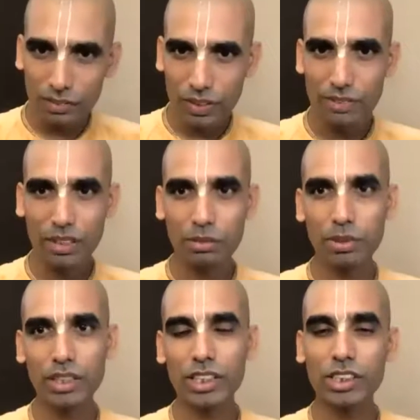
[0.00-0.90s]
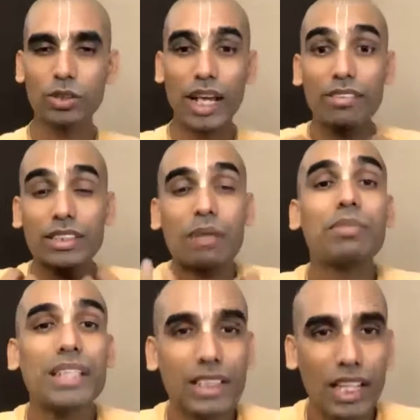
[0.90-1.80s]
of a living being is to have
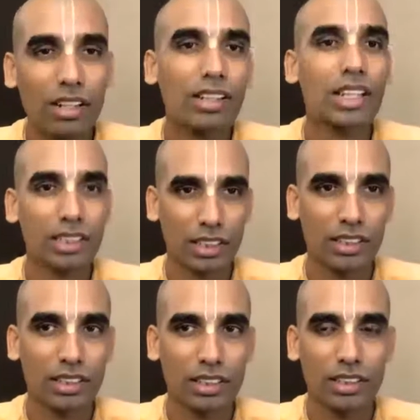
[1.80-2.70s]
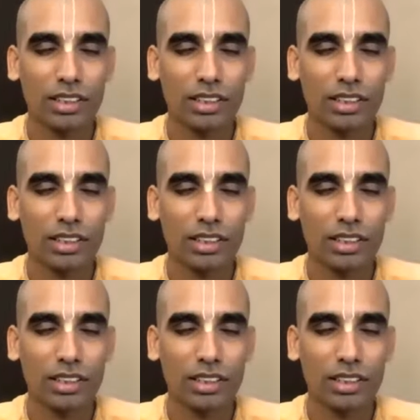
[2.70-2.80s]
some desire or the other.